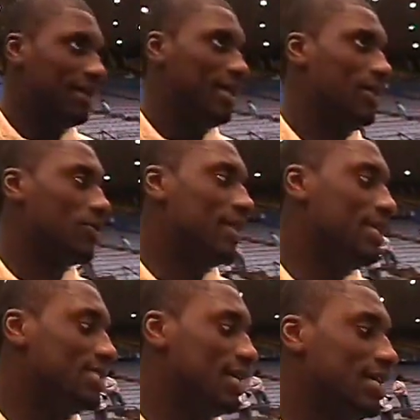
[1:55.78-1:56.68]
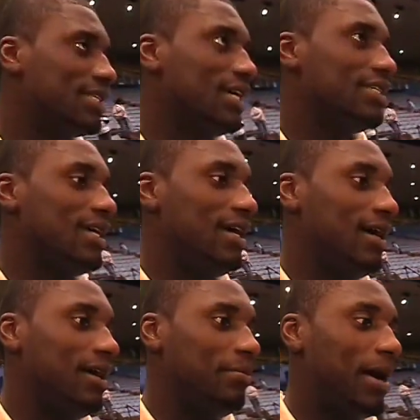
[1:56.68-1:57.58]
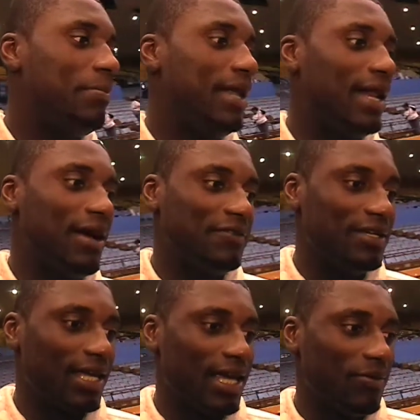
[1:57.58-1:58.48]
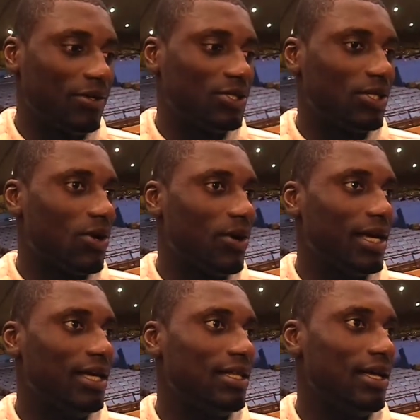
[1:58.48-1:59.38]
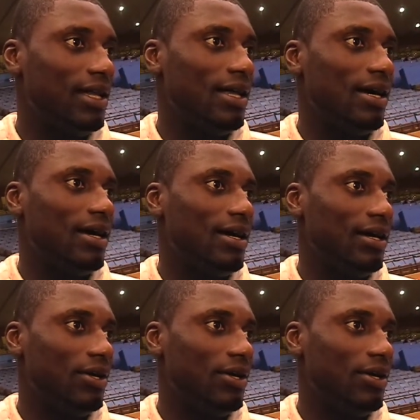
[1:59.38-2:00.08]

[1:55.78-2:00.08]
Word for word: it really changed because uh, my plan after the game was to go eat and uh,